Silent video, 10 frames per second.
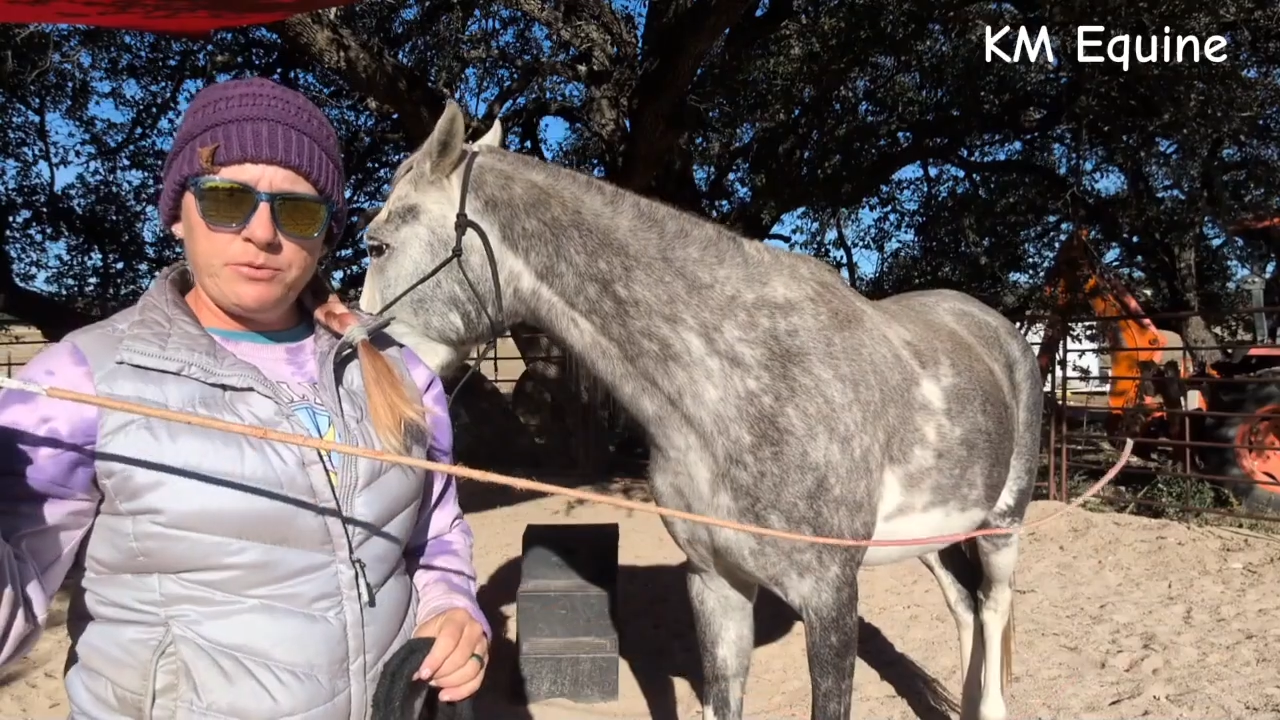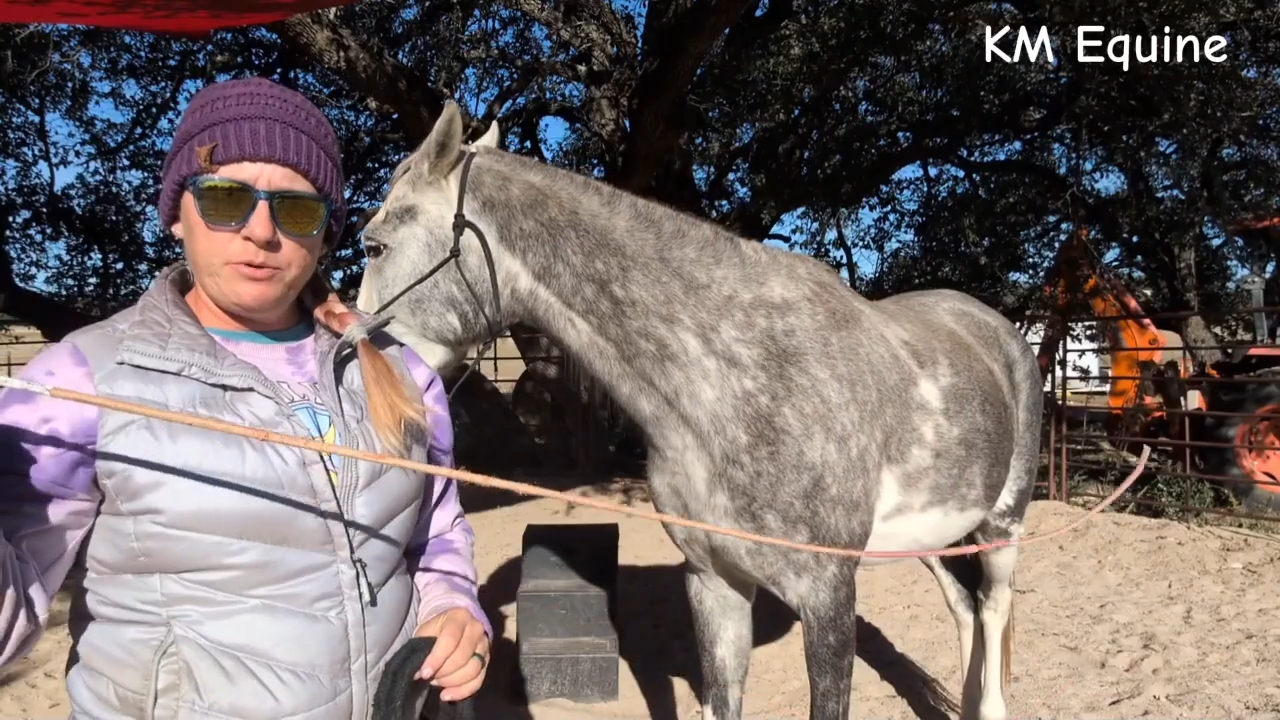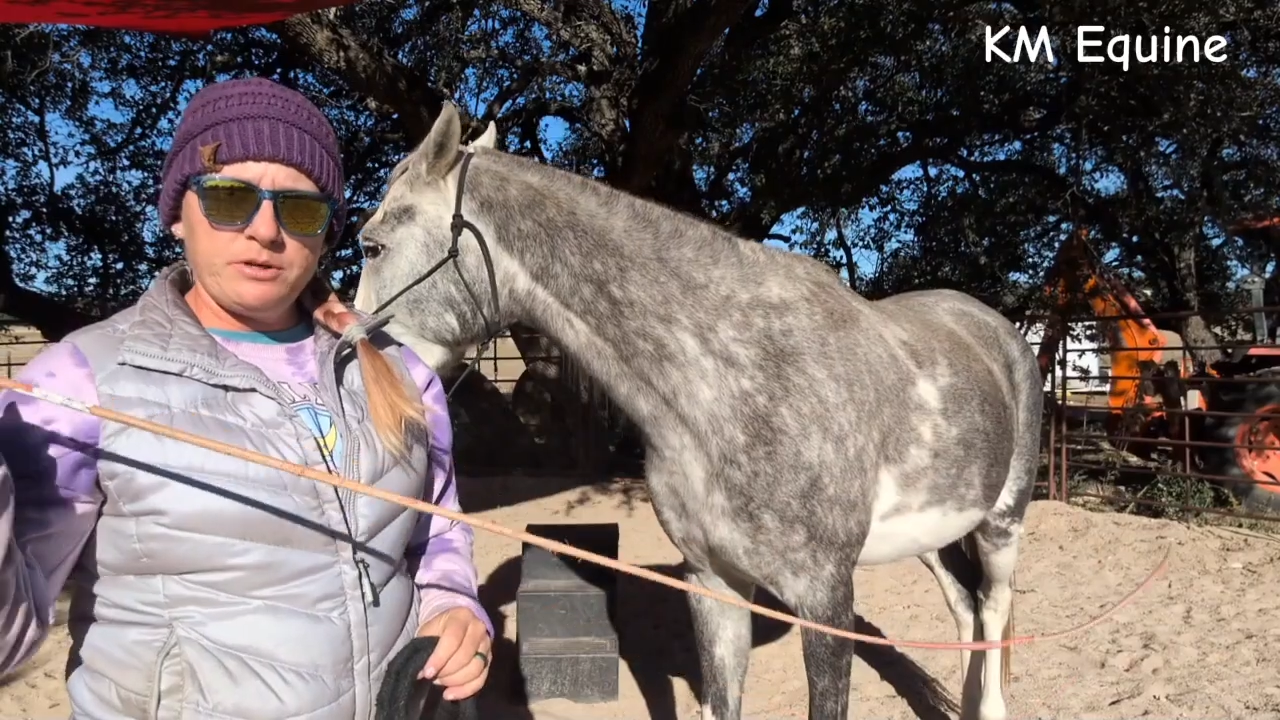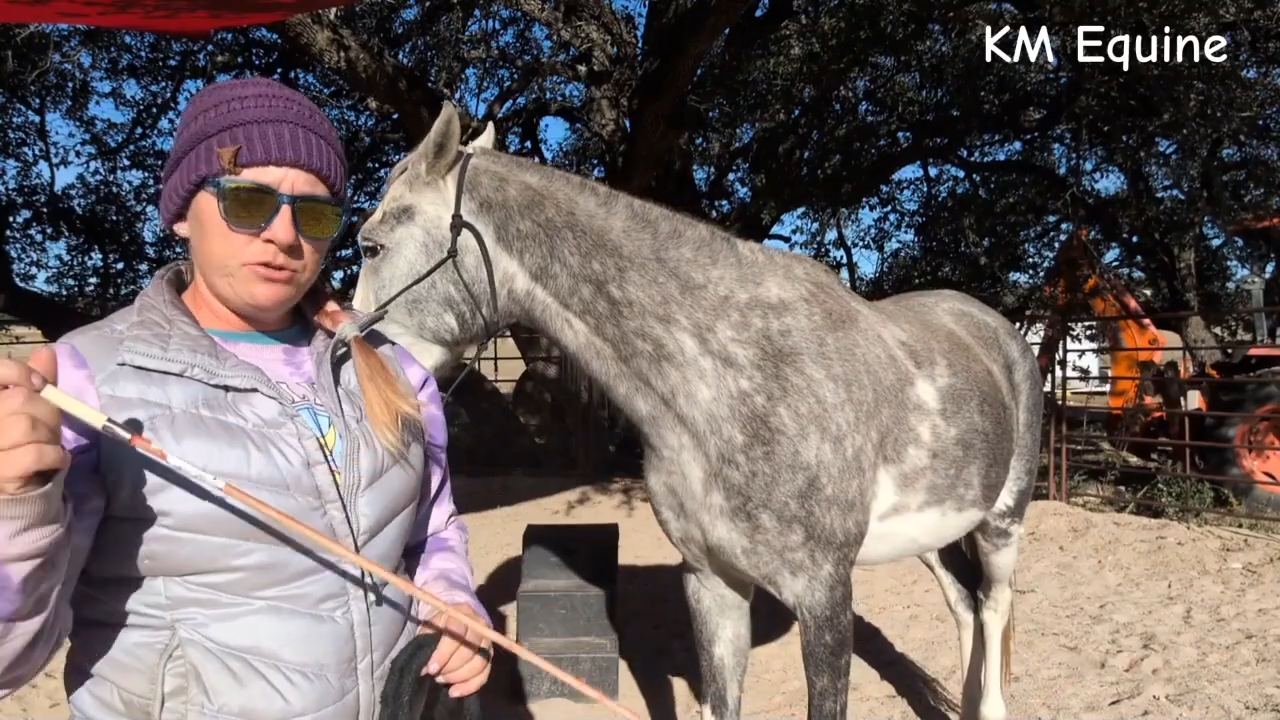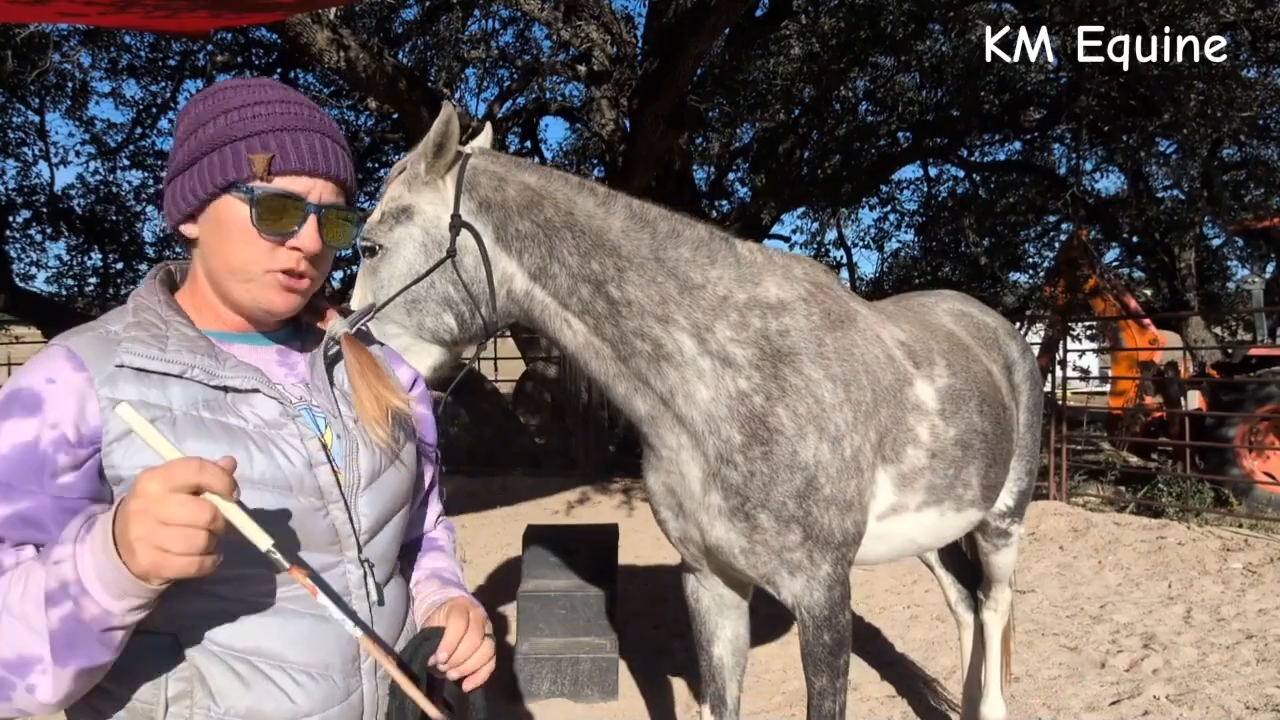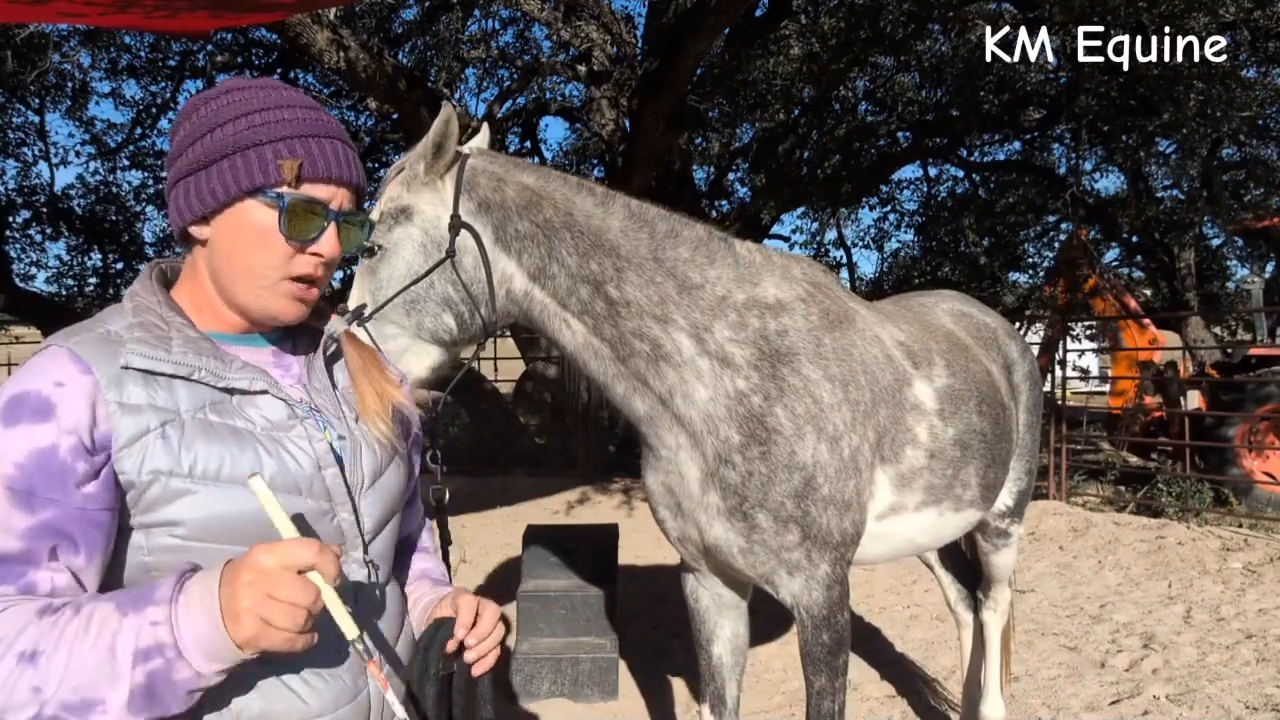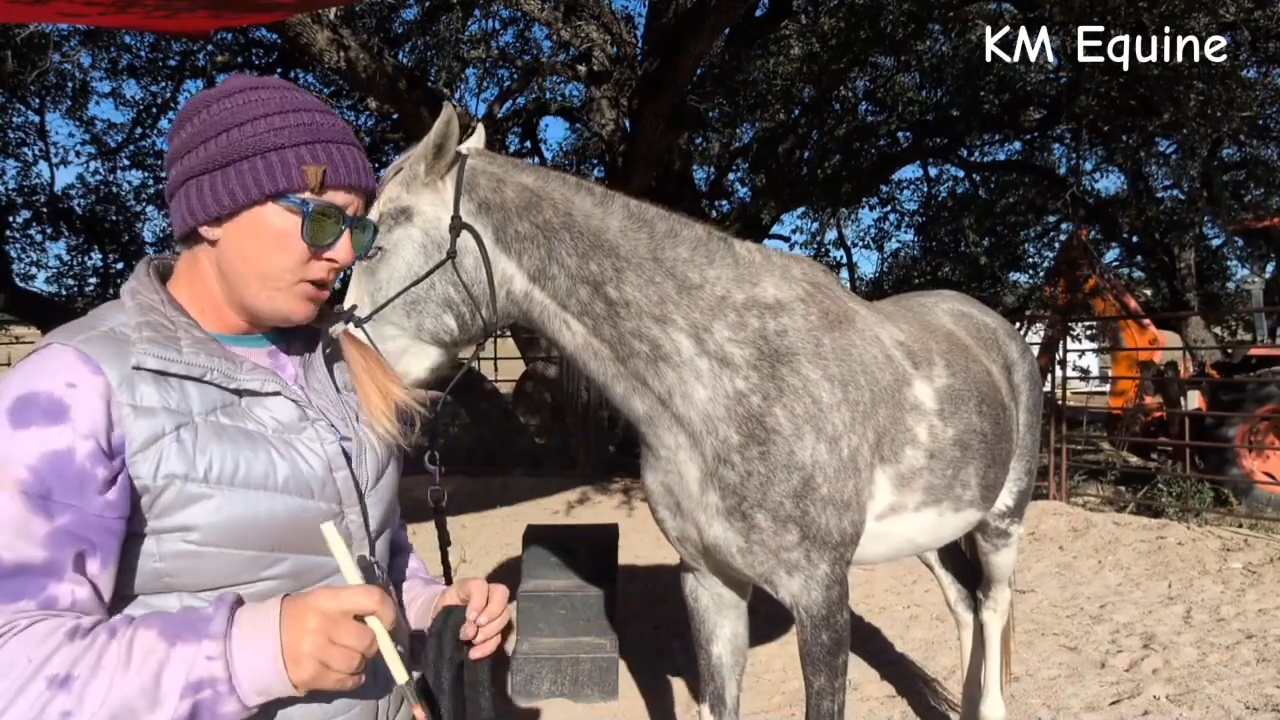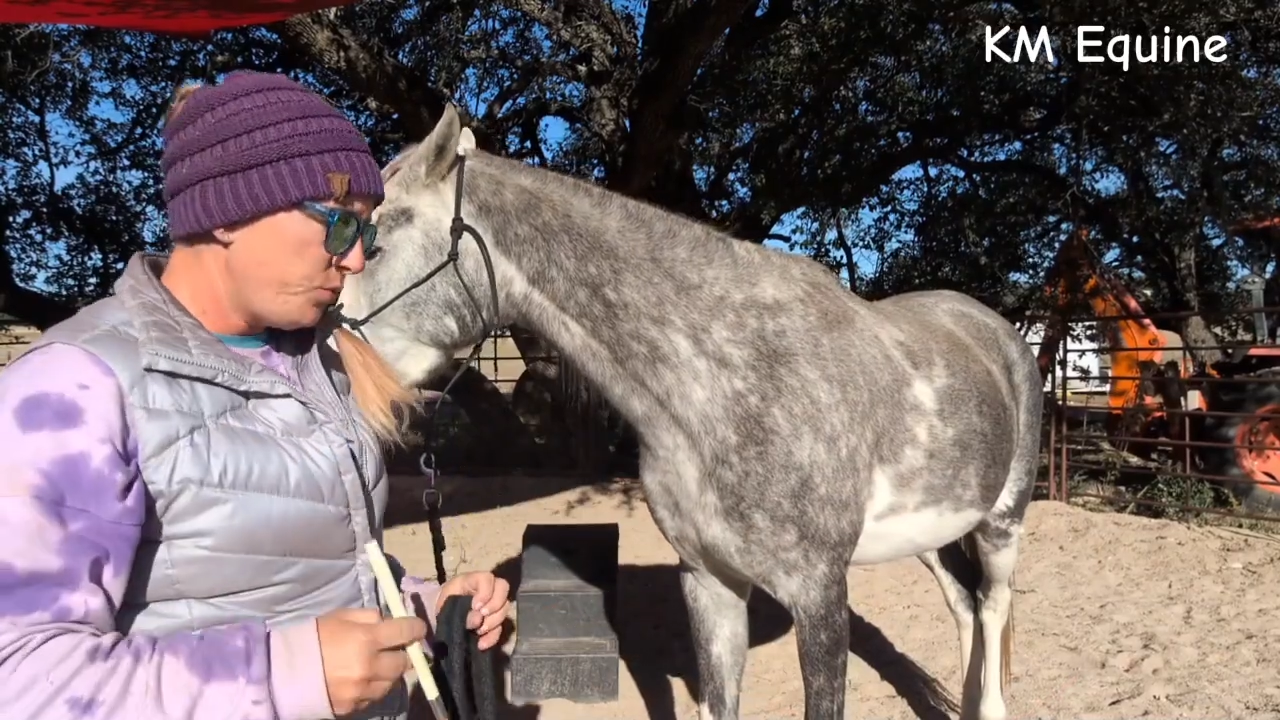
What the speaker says: with our dressage